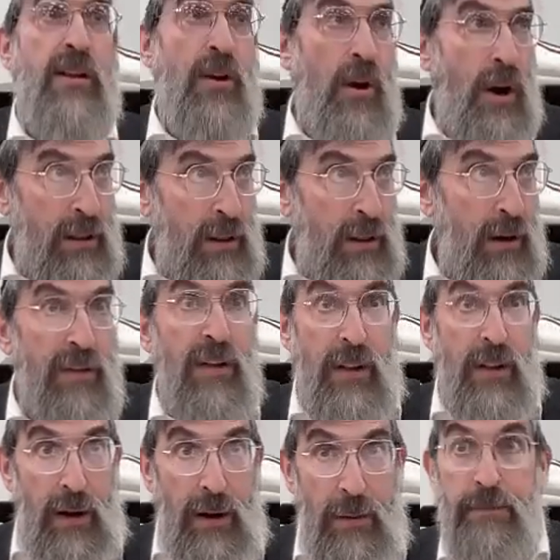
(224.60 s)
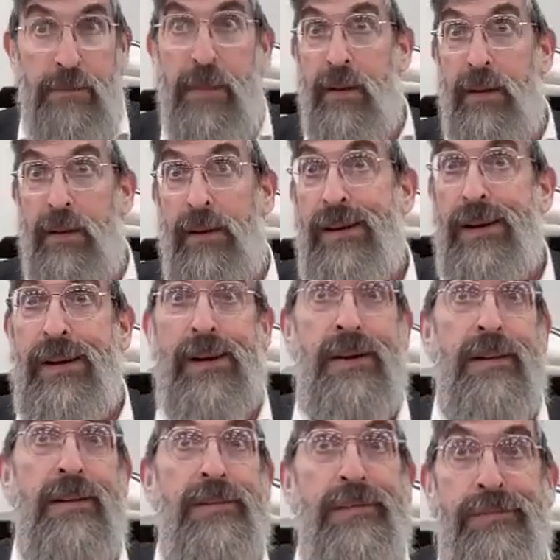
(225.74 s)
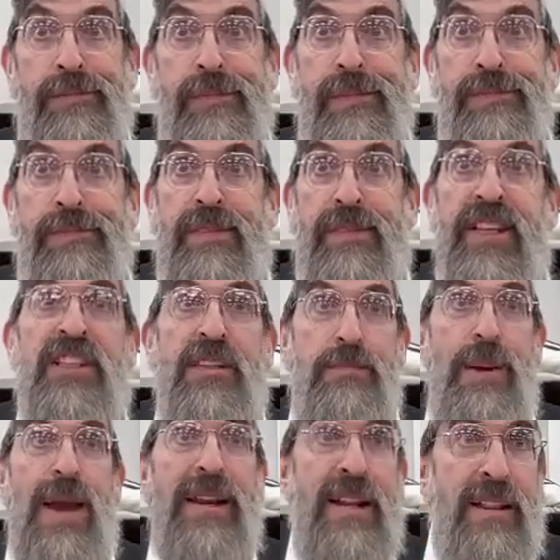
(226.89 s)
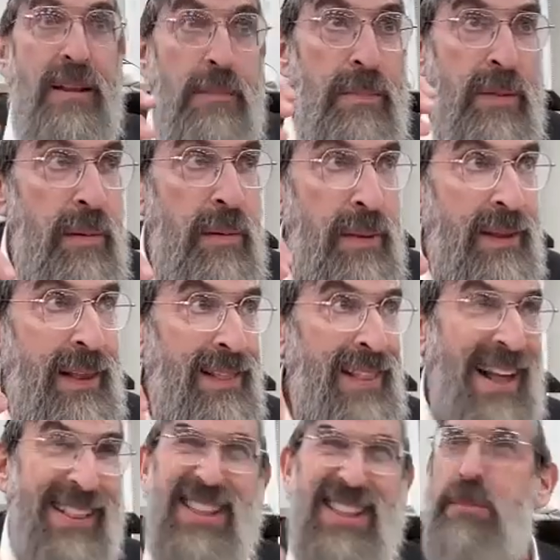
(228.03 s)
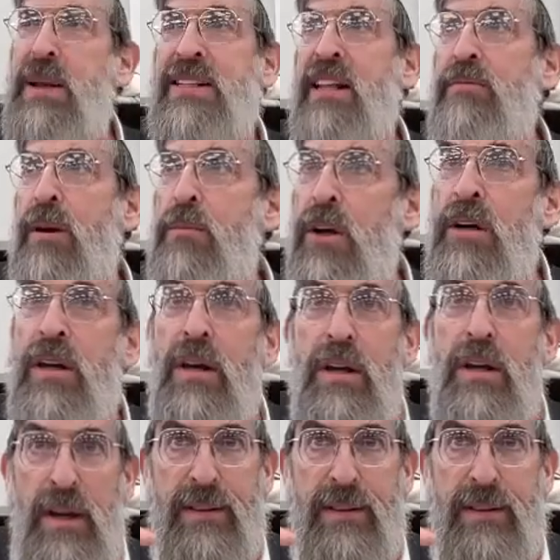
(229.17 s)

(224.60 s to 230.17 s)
that kind of um, uh, dissipated. The, the it, not dissipated is not the right word.